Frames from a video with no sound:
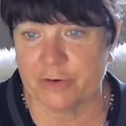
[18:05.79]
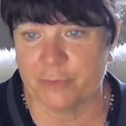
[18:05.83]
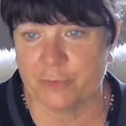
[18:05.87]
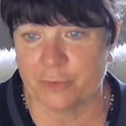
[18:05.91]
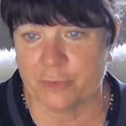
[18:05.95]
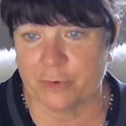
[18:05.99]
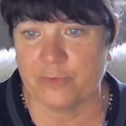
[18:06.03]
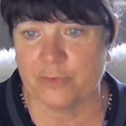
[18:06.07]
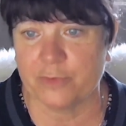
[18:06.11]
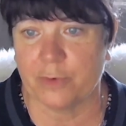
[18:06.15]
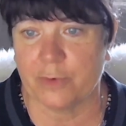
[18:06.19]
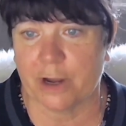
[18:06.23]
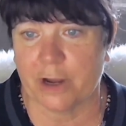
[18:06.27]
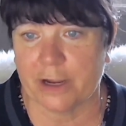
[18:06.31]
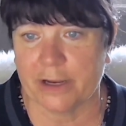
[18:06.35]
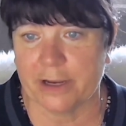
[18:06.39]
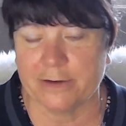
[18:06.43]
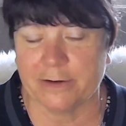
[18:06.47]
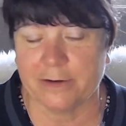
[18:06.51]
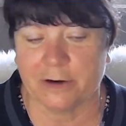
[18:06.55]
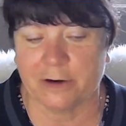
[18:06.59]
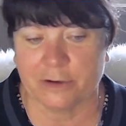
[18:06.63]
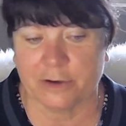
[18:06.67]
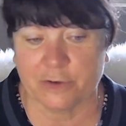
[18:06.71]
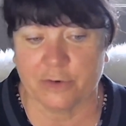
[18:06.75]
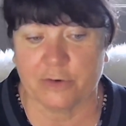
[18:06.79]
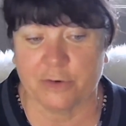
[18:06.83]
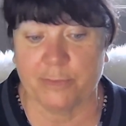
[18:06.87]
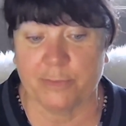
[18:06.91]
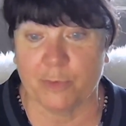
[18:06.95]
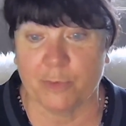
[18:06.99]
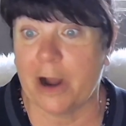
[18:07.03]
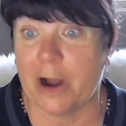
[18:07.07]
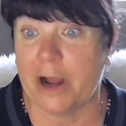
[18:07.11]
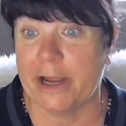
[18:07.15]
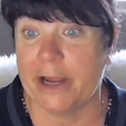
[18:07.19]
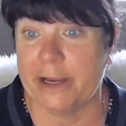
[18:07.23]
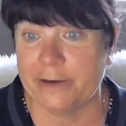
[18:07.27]
worldwide or Europe
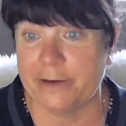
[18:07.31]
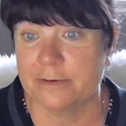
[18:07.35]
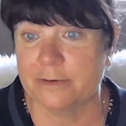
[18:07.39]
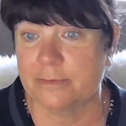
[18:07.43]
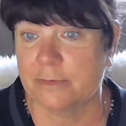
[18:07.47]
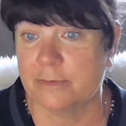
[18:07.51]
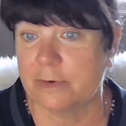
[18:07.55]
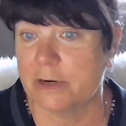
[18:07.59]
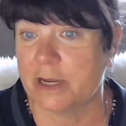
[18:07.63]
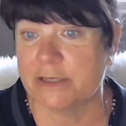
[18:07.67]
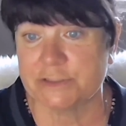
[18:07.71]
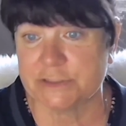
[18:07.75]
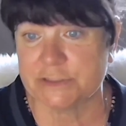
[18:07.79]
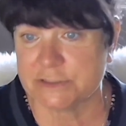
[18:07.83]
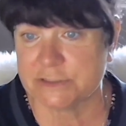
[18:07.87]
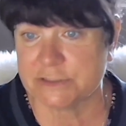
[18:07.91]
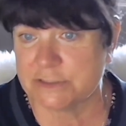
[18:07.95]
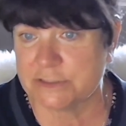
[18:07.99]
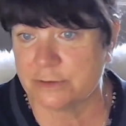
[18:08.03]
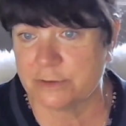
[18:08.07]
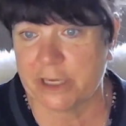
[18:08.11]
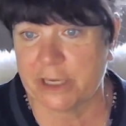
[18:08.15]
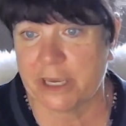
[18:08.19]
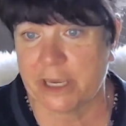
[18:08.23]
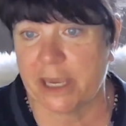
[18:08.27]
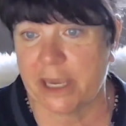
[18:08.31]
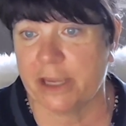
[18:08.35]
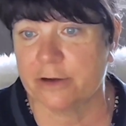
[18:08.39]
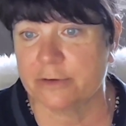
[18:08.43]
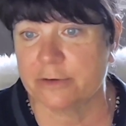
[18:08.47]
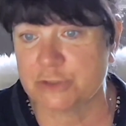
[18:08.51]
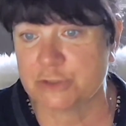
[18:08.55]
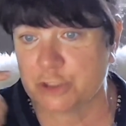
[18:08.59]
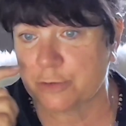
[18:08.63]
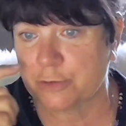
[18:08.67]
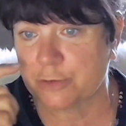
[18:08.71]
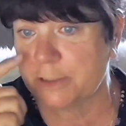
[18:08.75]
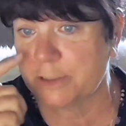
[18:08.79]
wide, well, not just the UK or
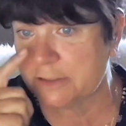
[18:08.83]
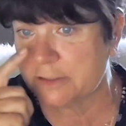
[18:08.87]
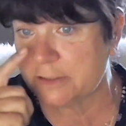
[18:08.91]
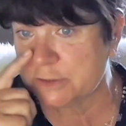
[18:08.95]
Germany.